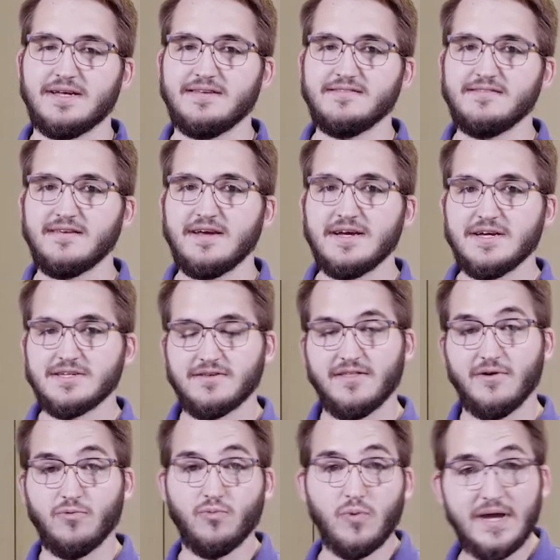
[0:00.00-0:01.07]
is. So
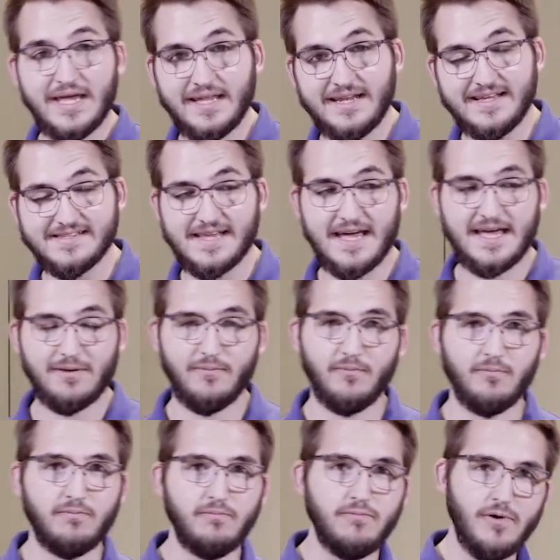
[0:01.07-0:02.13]
that wind is
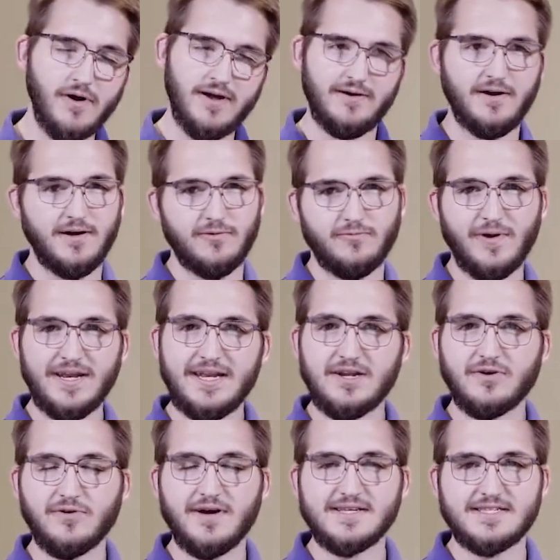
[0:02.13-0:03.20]
uh, running
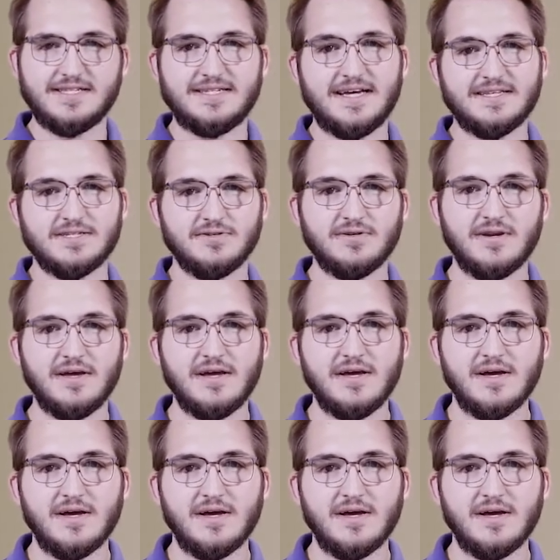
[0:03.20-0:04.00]
across the desert,